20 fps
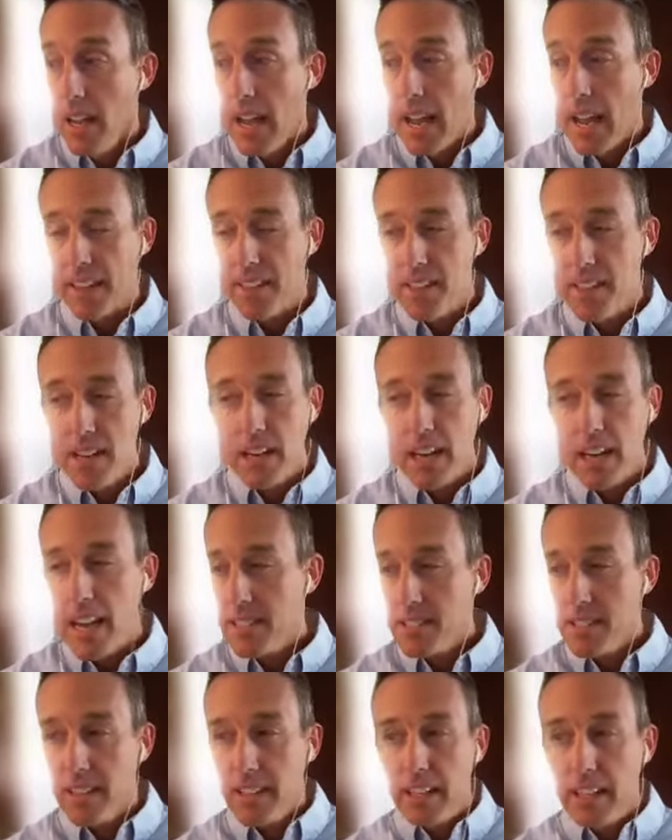And then
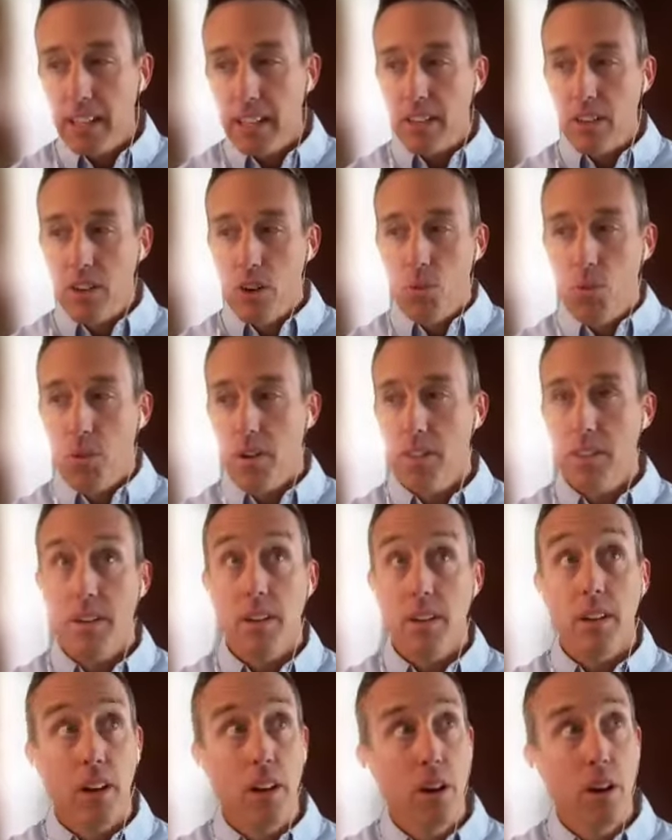lastly, one of
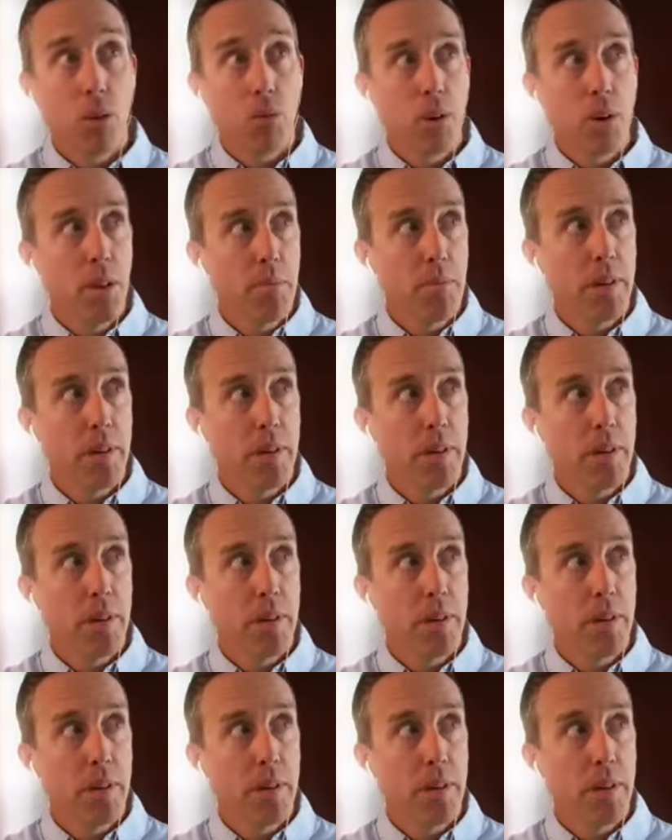the